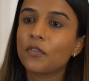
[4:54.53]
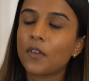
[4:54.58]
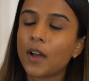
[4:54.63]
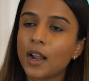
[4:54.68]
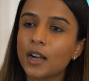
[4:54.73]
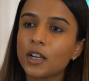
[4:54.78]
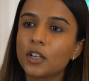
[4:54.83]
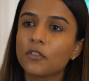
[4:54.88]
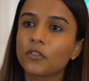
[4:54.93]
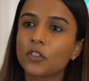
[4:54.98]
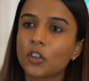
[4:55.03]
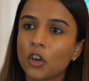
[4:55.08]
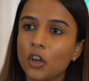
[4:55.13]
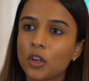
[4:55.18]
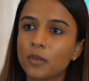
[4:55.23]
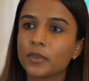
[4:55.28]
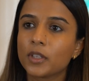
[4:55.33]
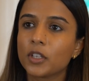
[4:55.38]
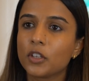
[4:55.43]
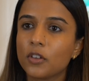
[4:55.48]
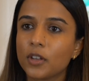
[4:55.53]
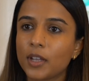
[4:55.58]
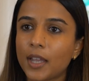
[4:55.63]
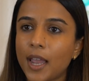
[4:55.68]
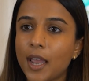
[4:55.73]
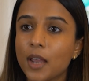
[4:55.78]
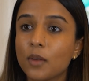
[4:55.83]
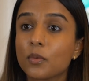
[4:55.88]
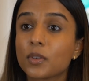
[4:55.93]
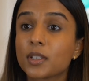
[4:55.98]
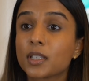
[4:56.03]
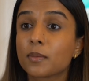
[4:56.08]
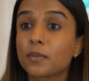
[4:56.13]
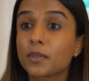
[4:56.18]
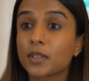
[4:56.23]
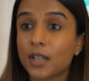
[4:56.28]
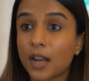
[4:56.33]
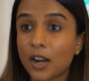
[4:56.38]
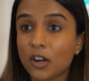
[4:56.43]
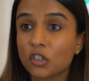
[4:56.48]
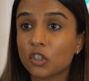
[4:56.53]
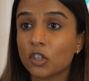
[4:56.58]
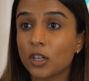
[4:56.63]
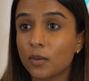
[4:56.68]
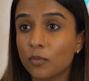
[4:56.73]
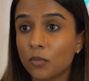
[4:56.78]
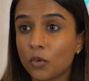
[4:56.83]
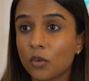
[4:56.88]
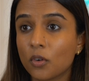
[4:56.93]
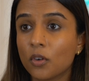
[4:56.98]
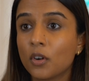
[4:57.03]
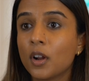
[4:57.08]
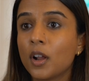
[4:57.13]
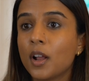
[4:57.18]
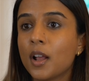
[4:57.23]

value of the home in the UK was substantially more